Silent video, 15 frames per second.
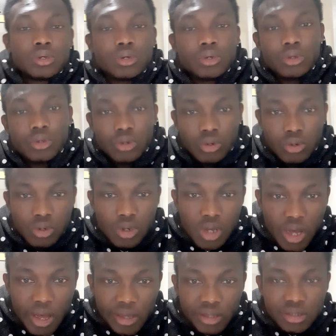Yo
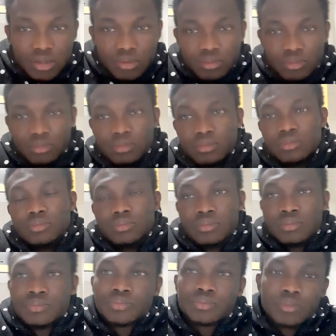guys,
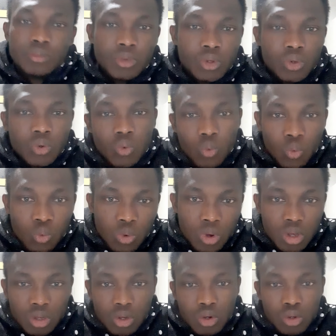
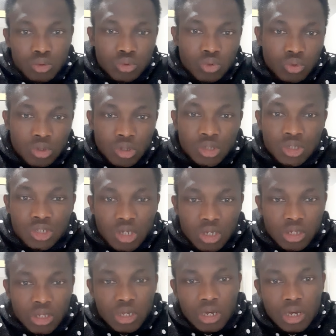welcome to this
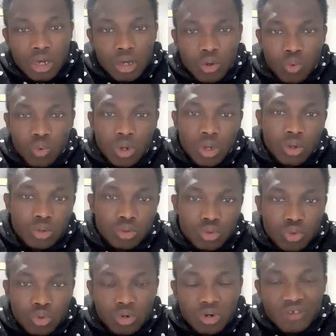channel and welcome
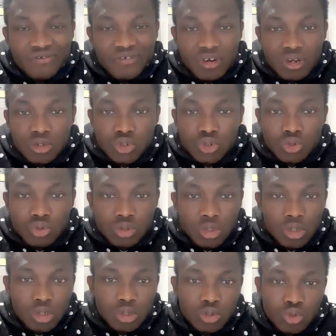to Revelation
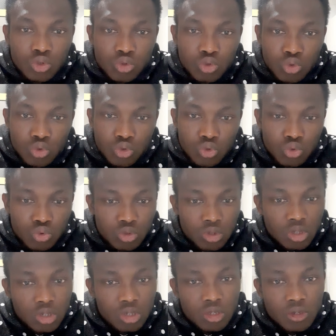Day.
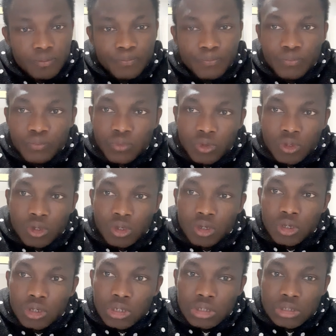Today
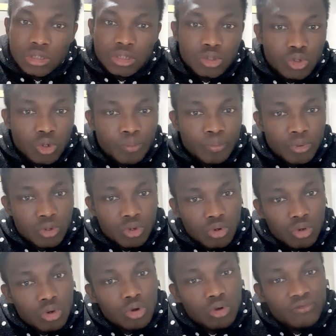is the topic
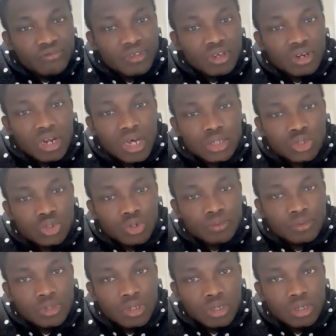of the Rapture
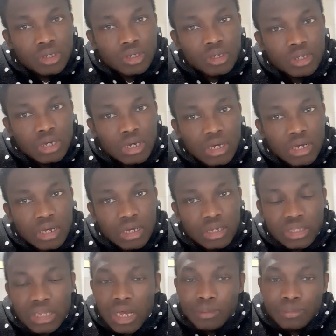Day
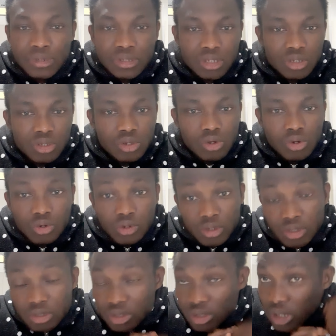and I'm still on
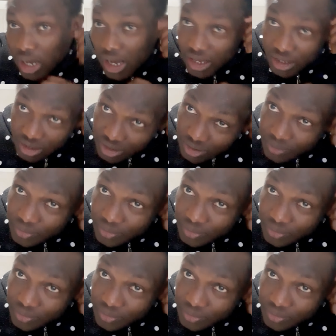it, guys.